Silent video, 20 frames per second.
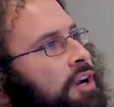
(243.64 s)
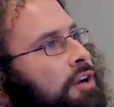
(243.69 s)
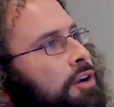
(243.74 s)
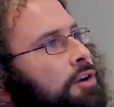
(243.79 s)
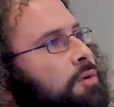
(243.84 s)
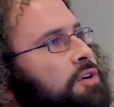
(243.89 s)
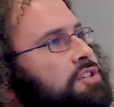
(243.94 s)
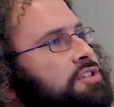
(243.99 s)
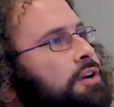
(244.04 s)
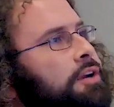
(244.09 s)
I
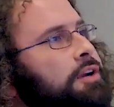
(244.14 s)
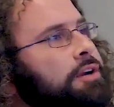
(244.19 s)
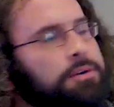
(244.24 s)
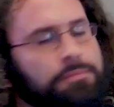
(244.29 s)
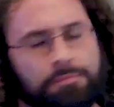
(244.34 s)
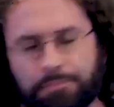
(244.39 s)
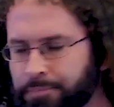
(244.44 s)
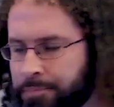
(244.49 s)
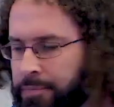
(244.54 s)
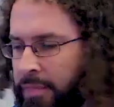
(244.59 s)
don't know what's going
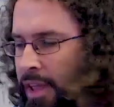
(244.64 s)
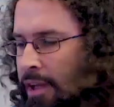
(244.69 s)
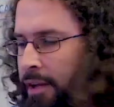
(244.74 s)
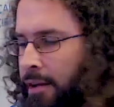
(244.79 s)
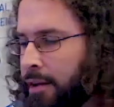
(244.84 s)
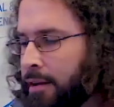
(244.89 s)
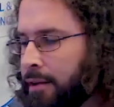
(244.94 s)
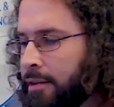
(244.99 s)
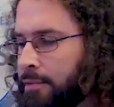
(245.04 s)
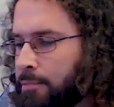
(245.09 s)

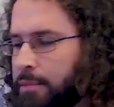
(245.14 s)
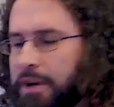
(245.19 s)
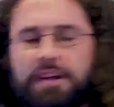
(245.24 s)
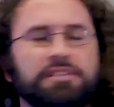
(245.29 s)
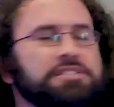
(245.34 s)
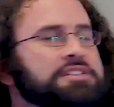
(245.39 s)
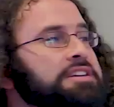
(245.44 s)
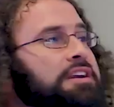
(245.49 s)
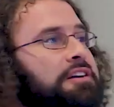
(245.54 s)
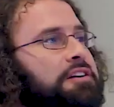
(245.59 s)
on, but
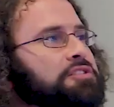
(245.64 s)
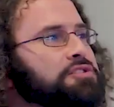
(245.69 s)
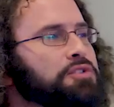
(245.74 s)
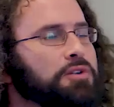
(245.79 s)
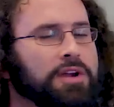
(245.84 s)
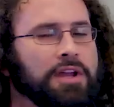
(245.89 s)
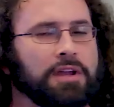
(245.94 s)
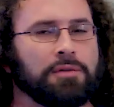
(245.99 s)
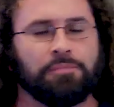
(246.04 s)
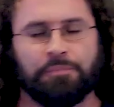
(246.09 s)
I'll just carry on
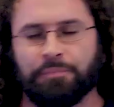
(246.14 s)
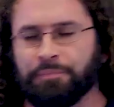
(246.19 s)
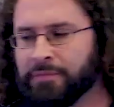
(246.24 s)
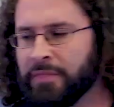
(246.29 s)
talking.